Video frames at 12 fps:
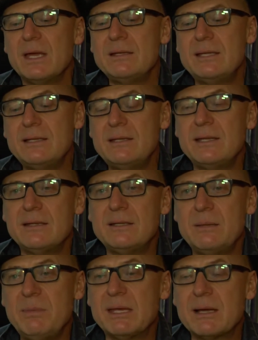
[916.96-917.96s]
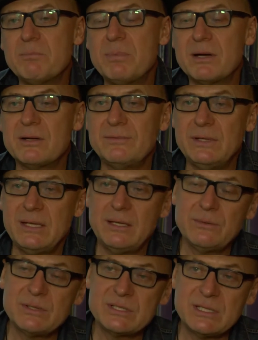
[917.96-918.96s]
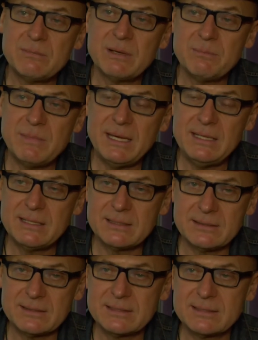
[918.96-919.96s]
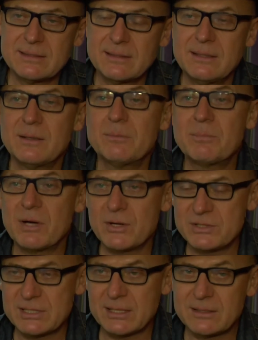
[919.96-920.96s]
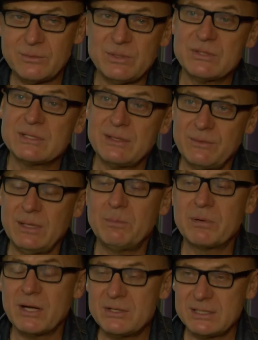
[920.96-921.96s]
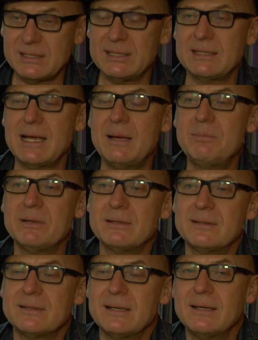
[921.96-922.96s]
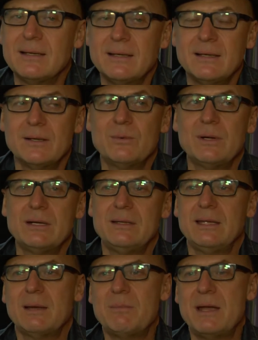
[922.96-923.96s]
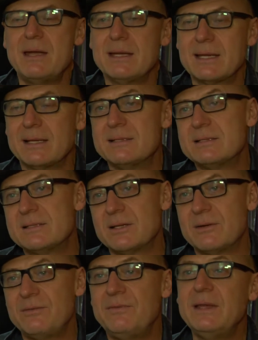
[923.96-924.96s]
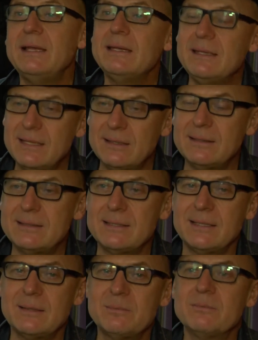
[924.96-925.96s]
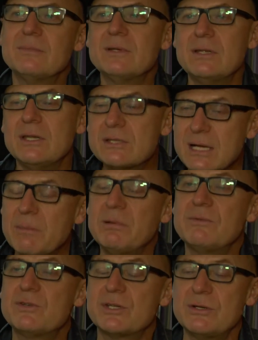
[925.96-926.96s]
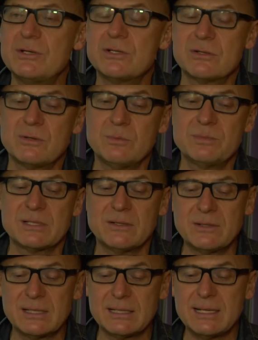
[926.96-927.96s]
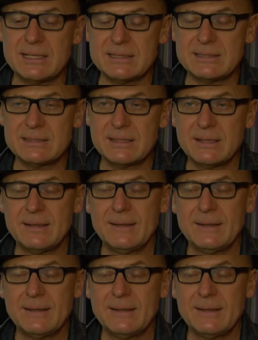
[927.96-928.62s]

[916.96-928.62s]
and then they, they become part of the Hiroshima Maidens project, which is a real project that happened where the Americans sort of feeling guilty, a couple of church groups organized